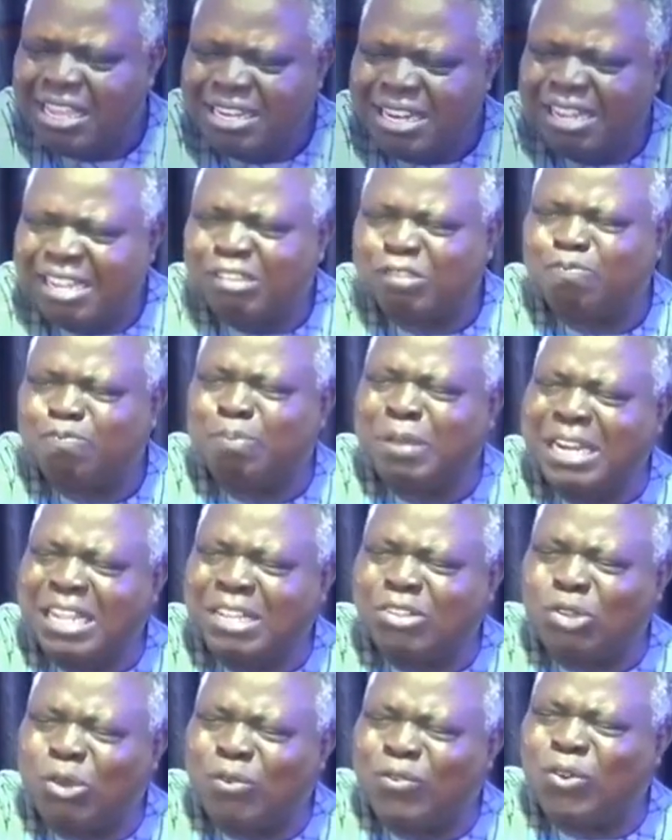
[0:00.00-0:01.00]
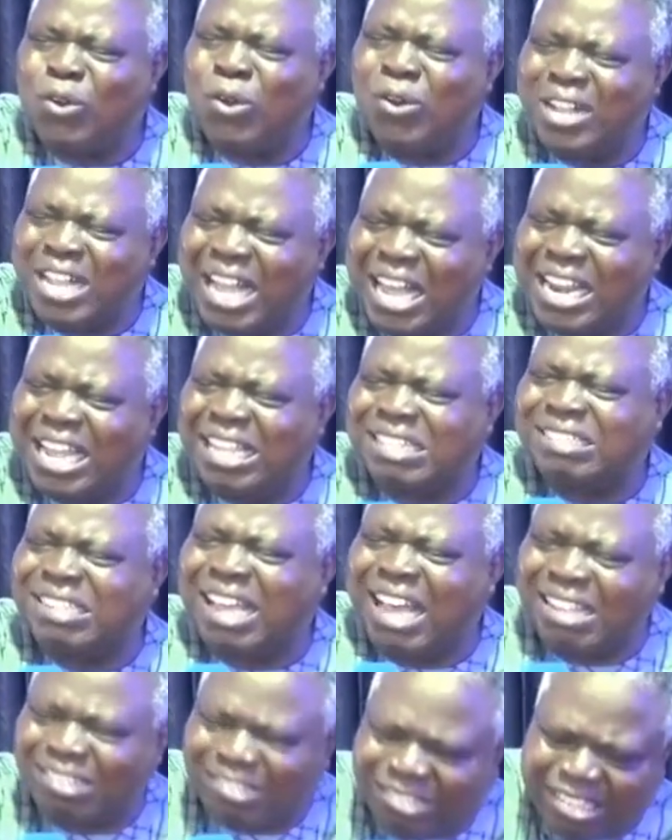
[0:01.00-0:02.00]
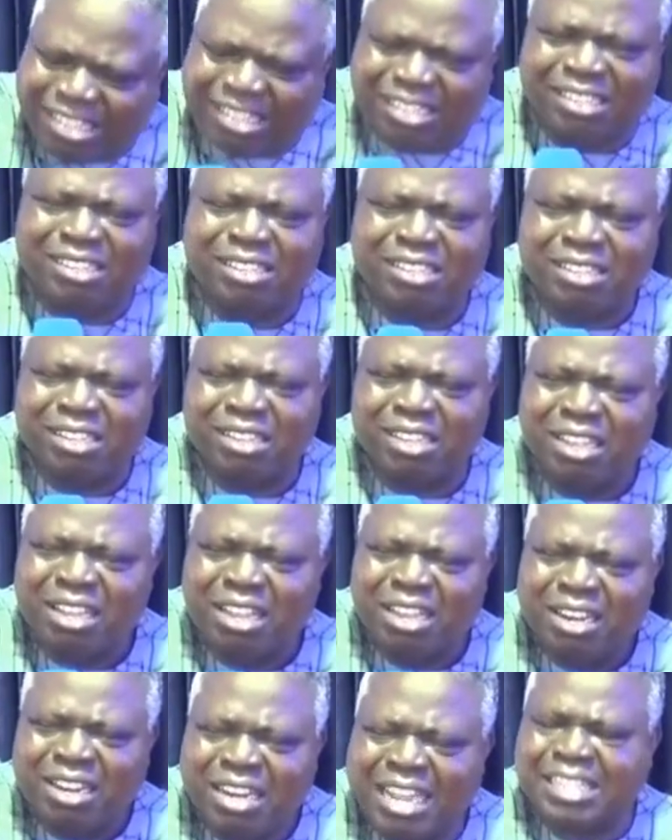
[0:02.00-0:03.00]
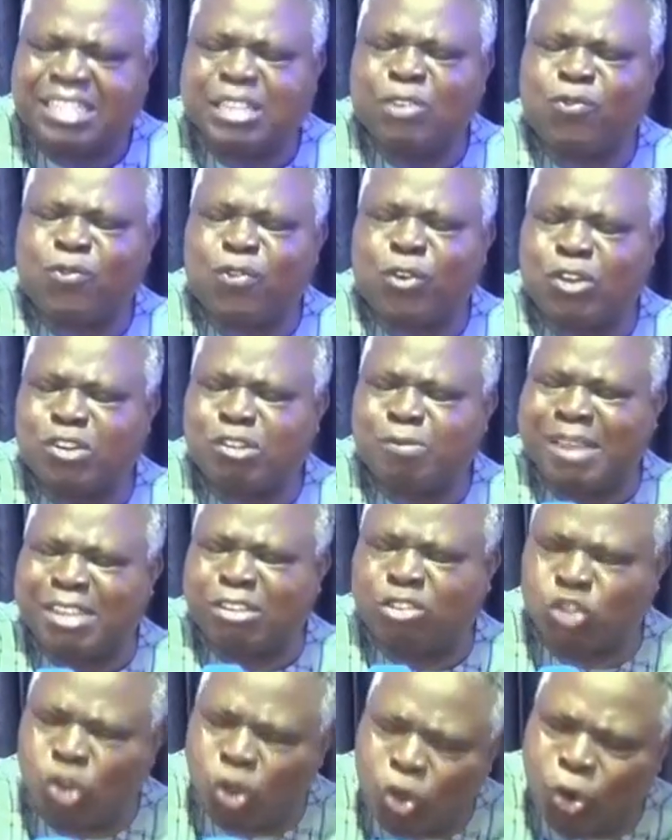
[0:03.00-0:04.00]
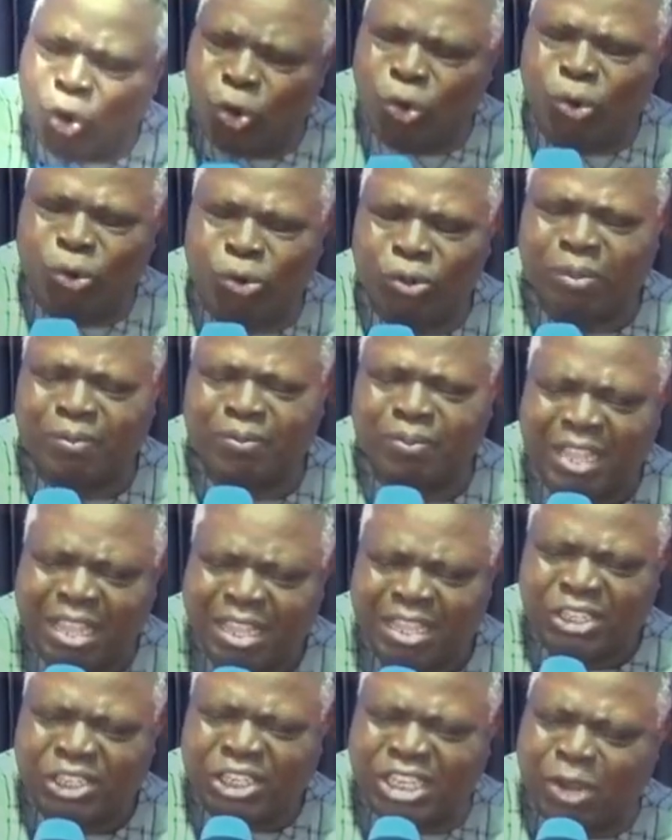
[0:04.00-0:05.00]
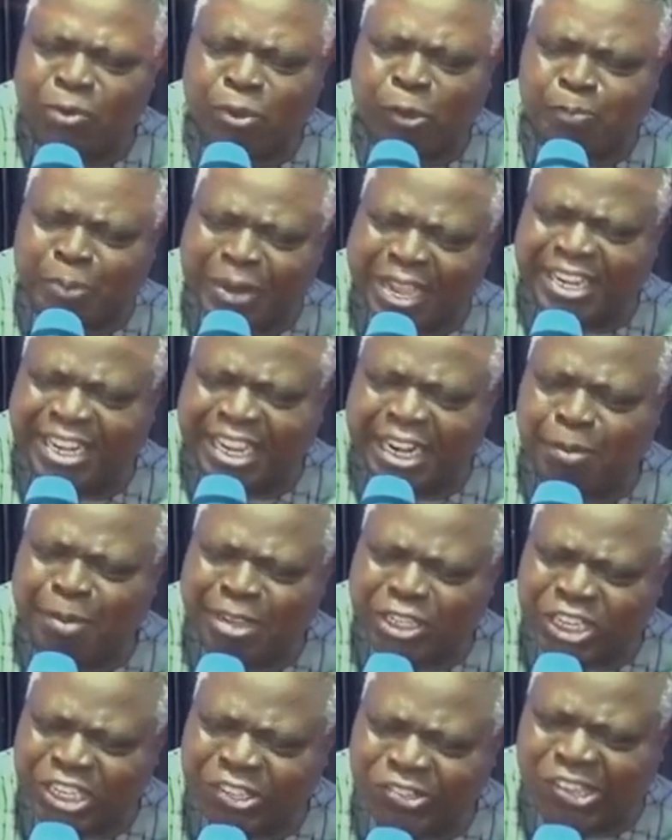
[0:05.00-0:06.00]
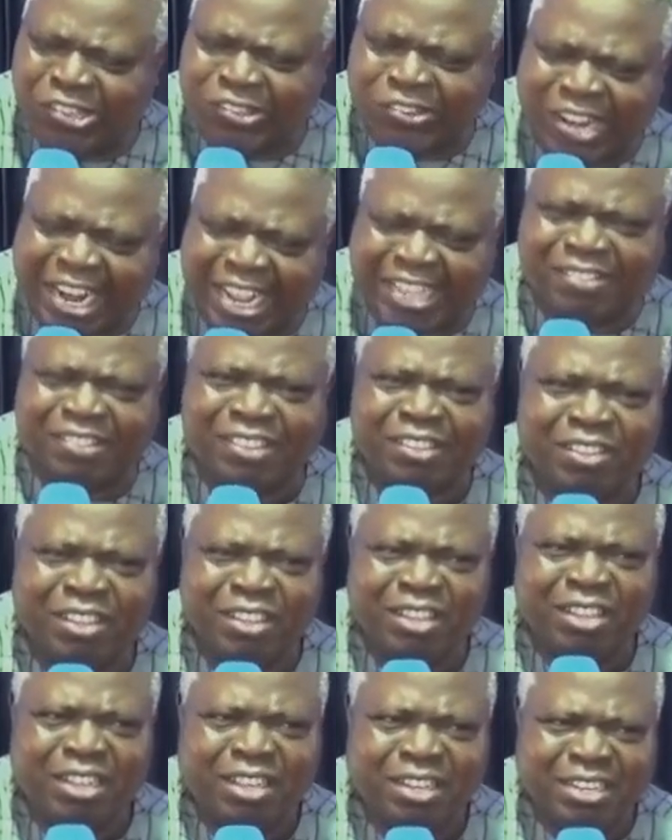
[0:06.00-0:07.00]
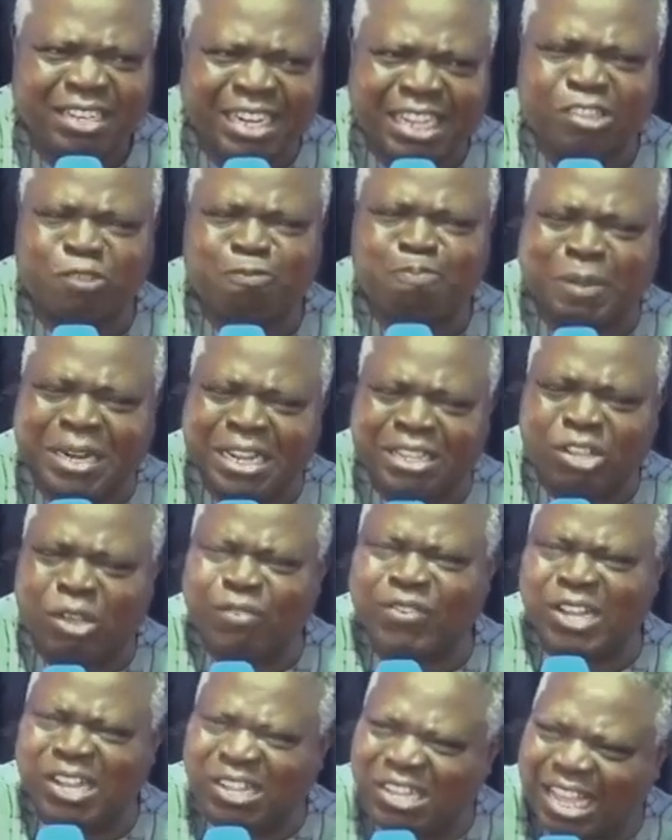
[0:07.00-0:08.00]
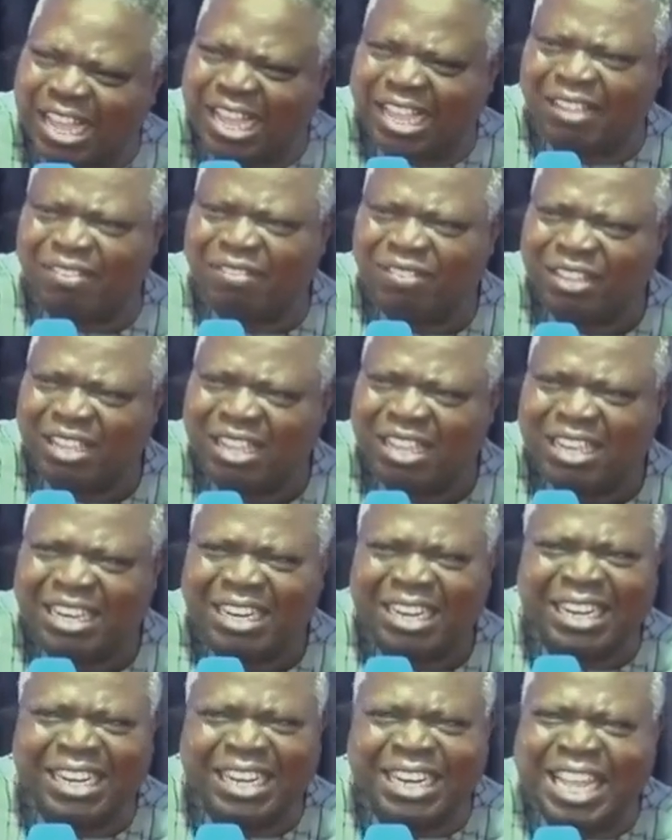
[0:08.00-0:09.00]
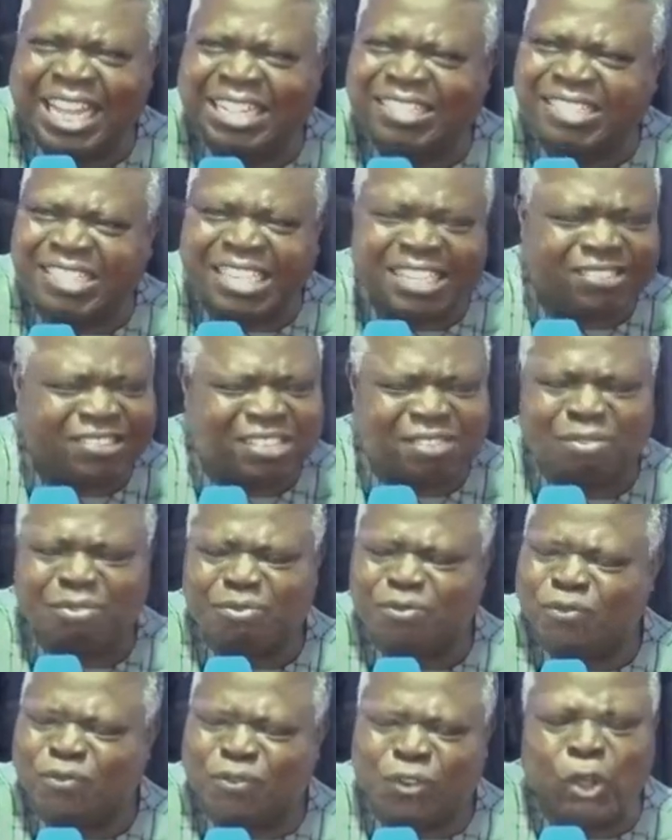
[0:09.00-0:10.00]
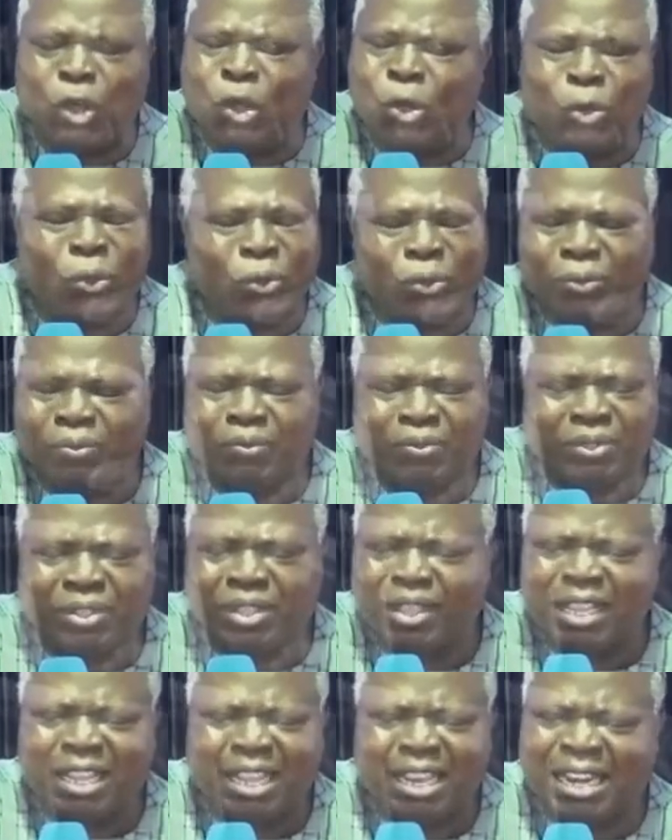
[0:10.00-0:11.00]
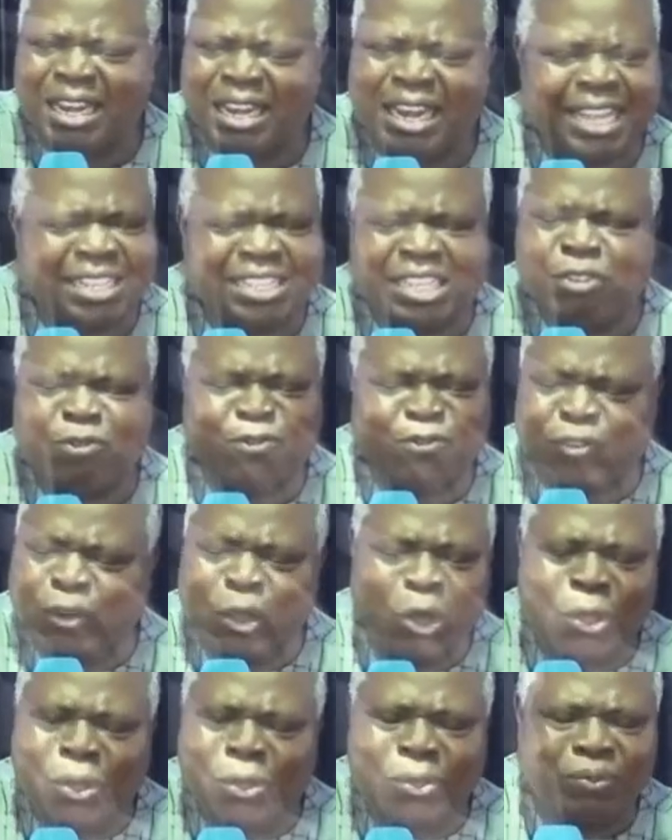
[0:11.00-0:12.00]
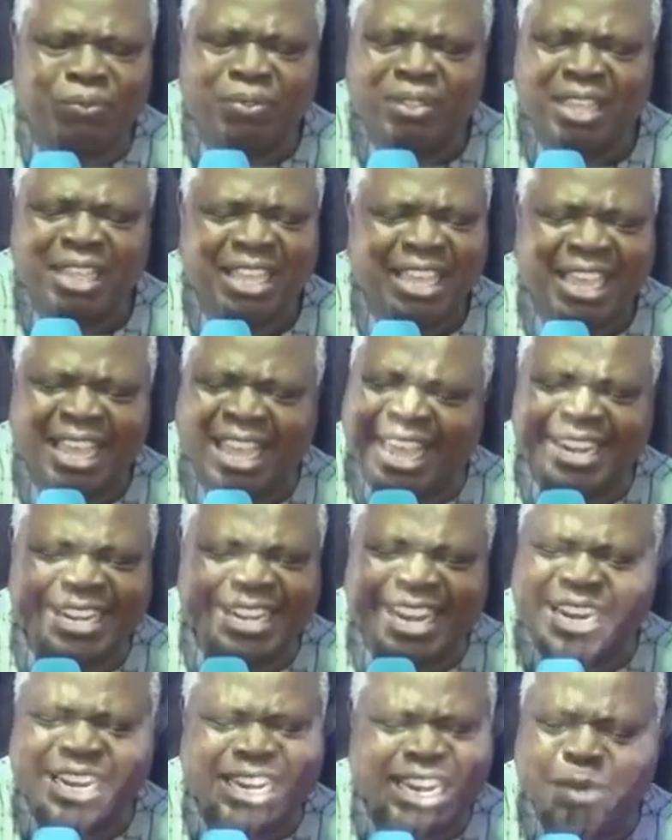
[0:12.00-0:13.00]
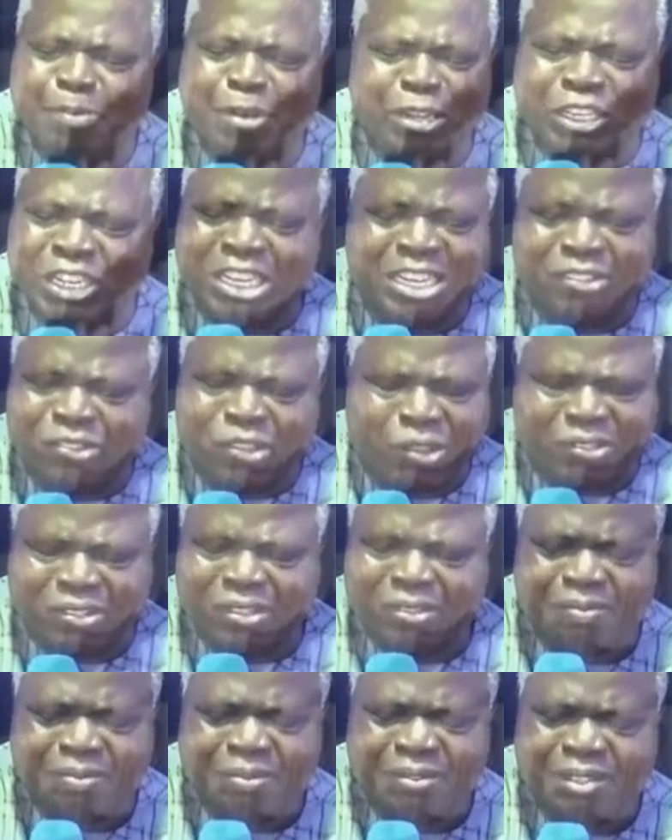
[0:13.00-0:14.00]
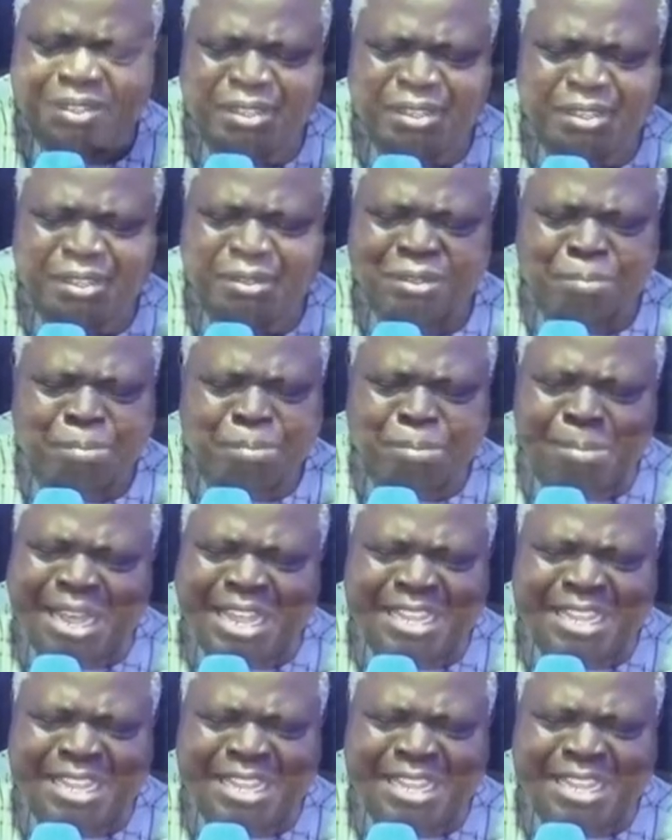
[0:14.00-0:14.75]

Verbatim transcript: spirit of hunger and thirst, let it flood my soul. Shall we pray in the name of Jesus Christ? The spirit of hunger, let it flow. Let it flow in the name of Jesus. Let